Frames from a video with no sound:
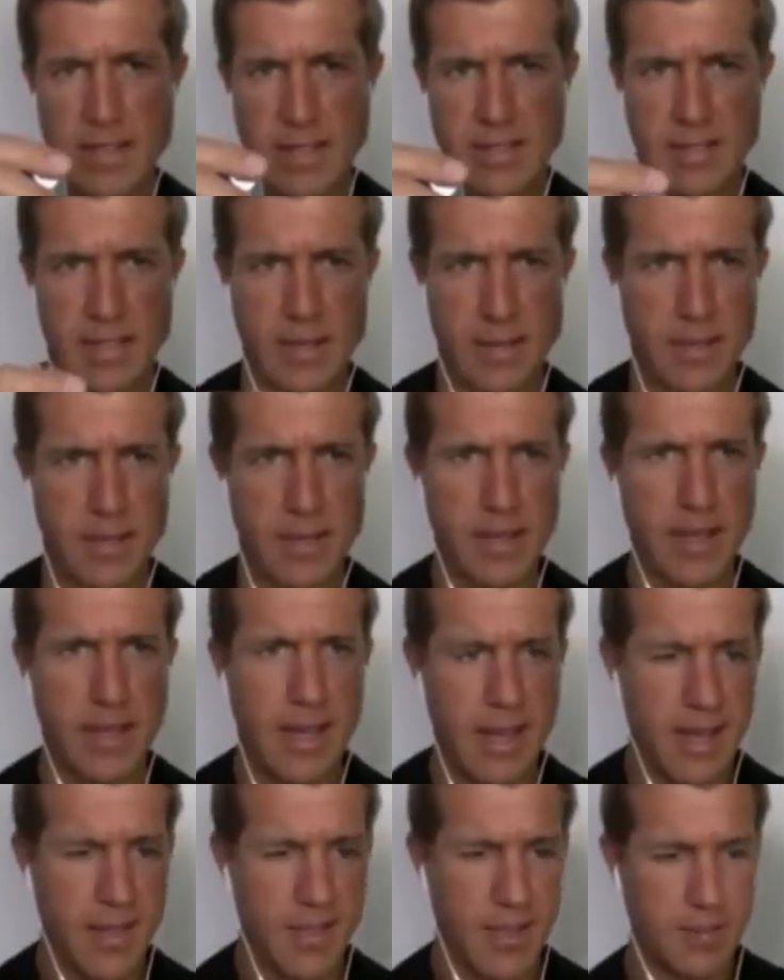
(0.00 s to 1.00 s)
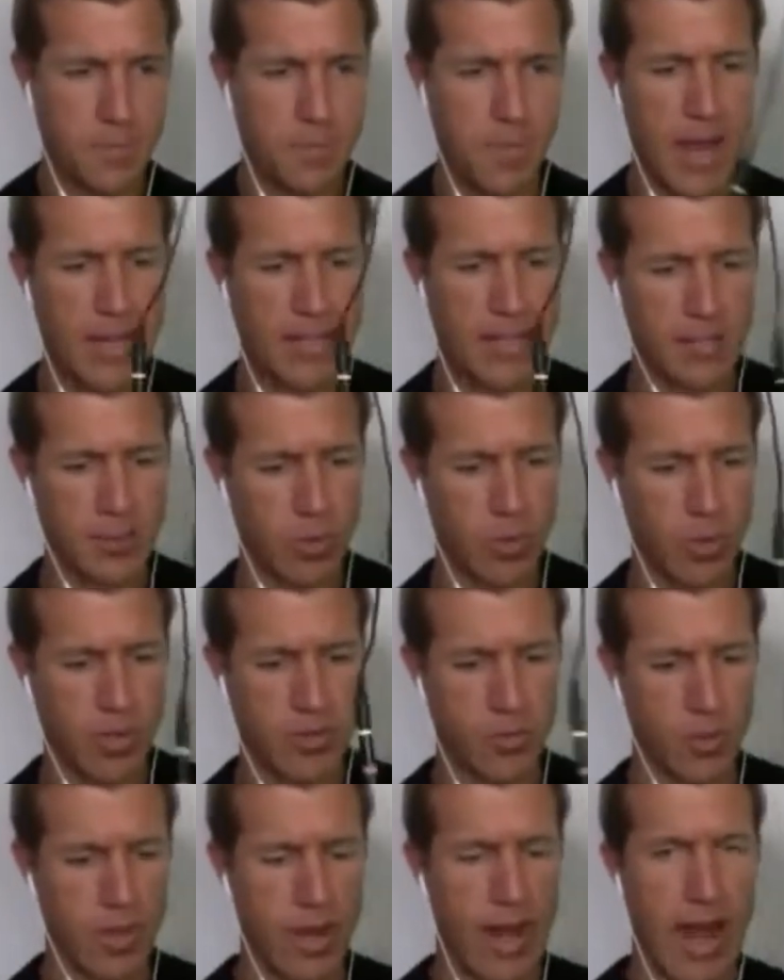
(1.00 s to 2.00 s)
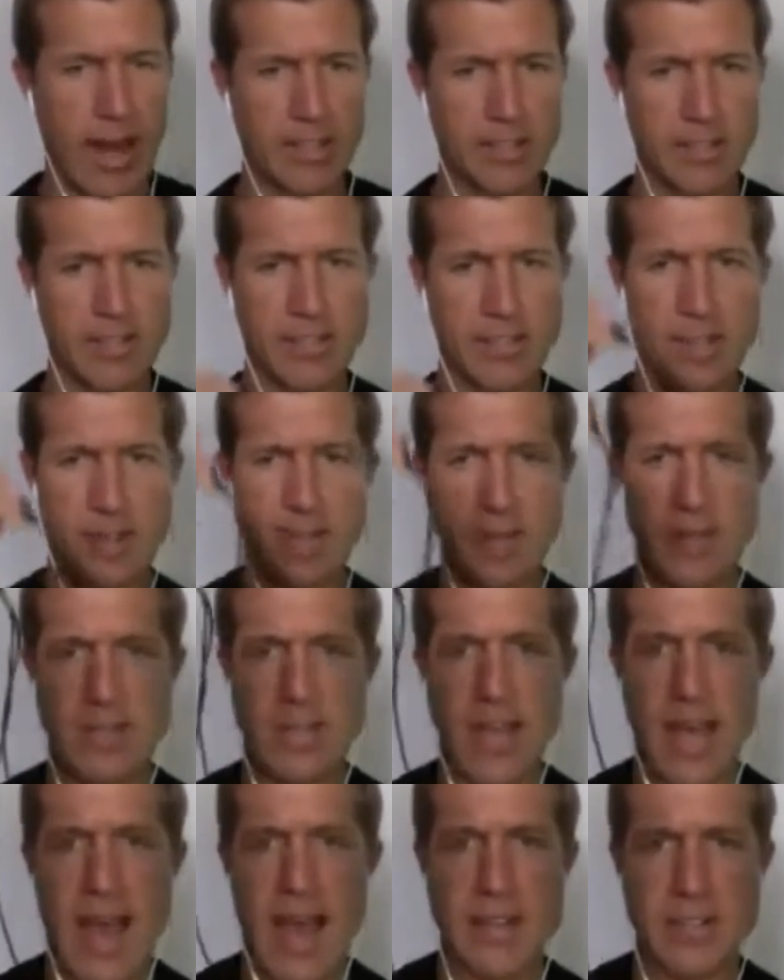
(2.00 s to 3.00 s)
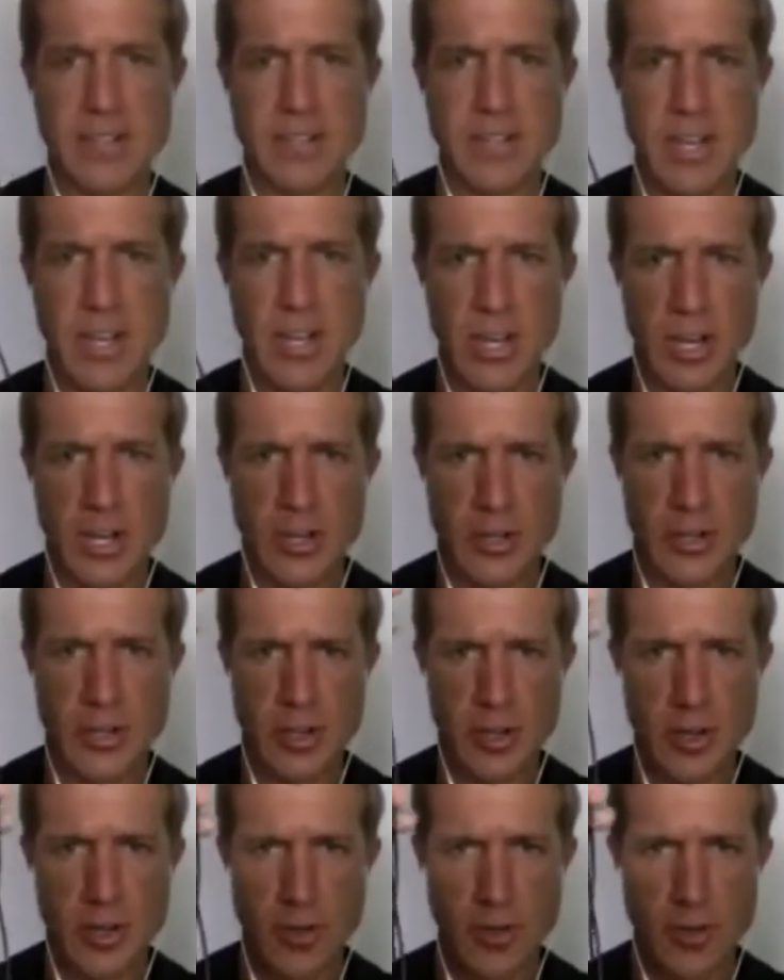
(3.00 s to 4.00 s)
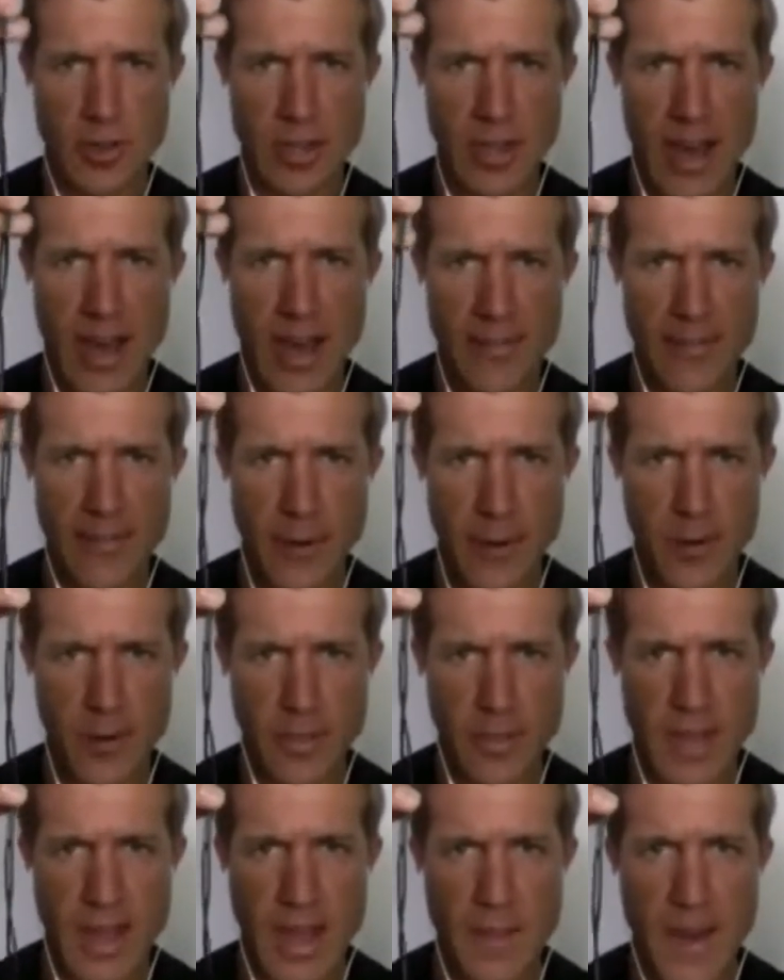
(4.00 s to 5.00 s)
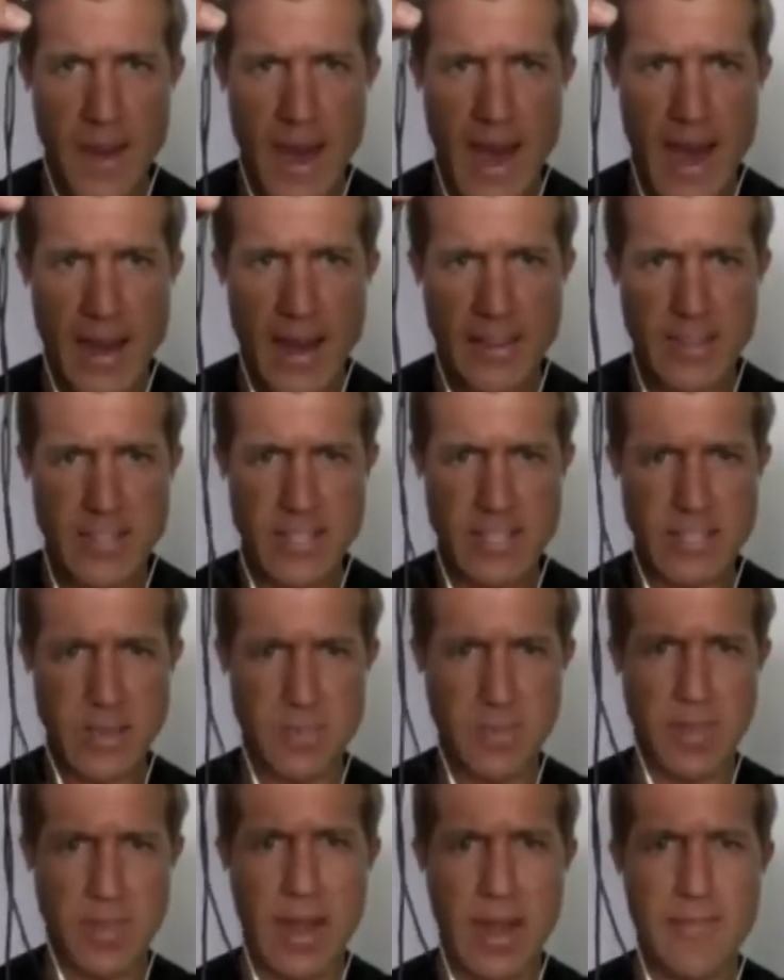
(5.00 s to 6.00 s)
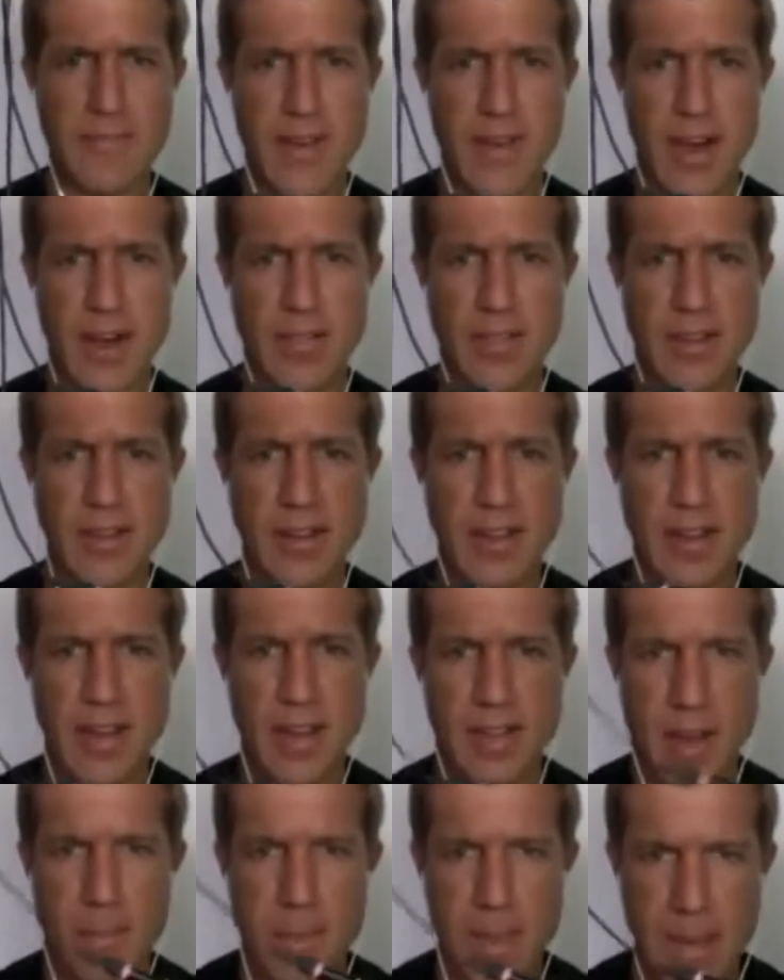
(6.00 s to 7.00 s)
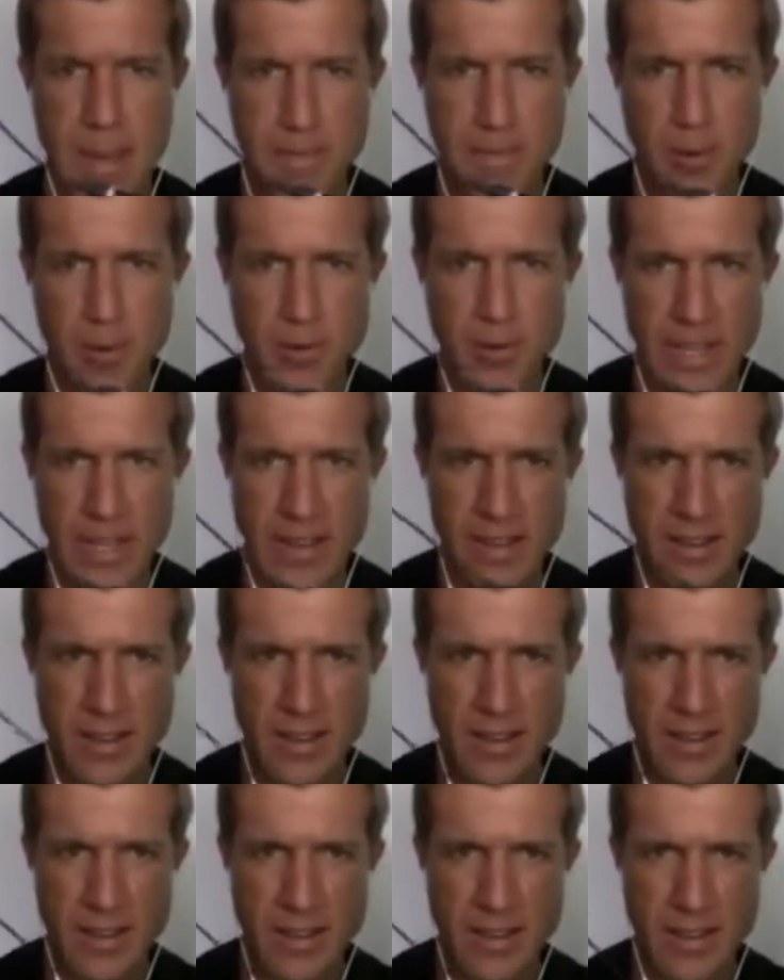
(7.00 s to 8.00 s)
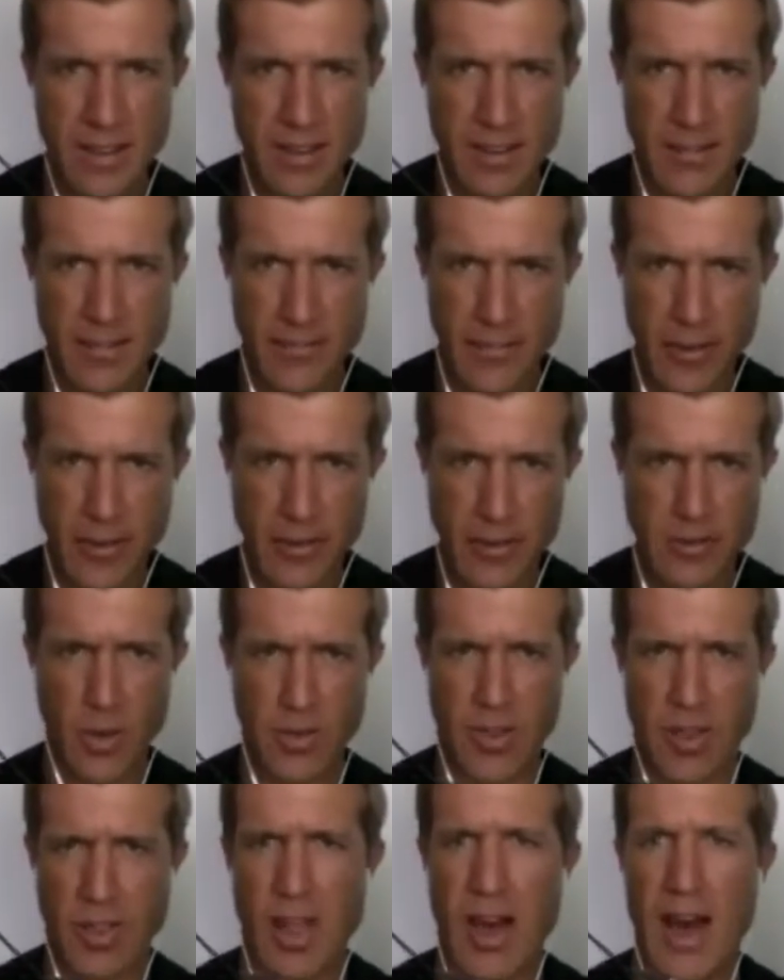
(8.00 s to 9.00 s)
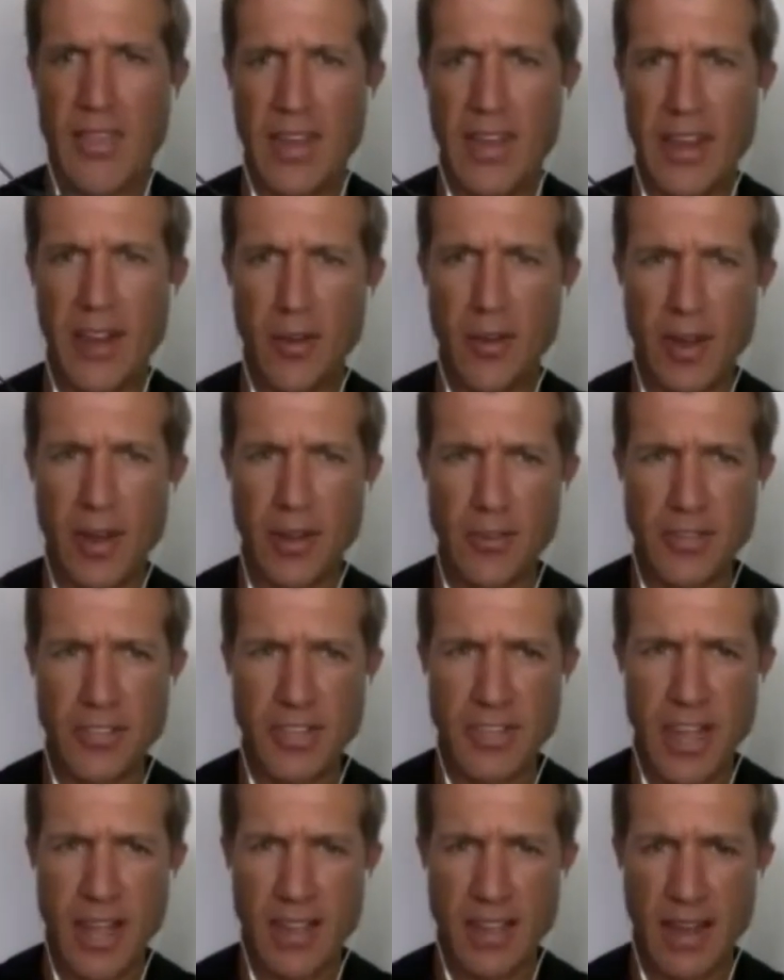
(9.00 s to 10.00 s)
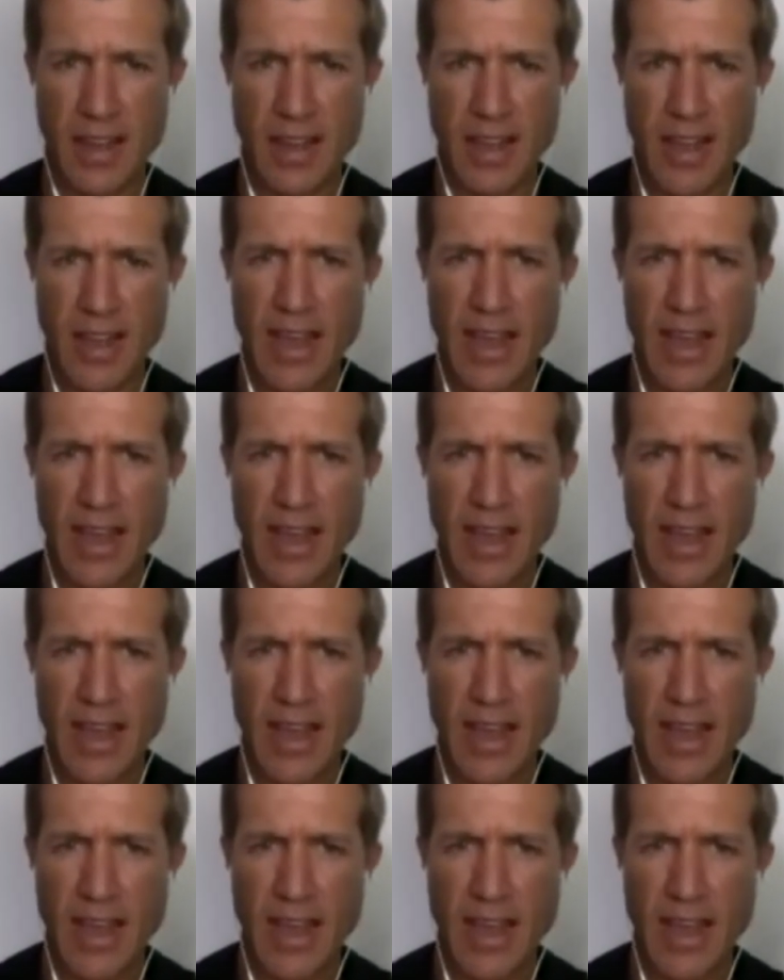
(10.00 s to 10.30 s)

That's going to be this base is what actually is going to be attached to the iPhone or the iPad. And this is something that I found that people get confused with a lot. They don't understand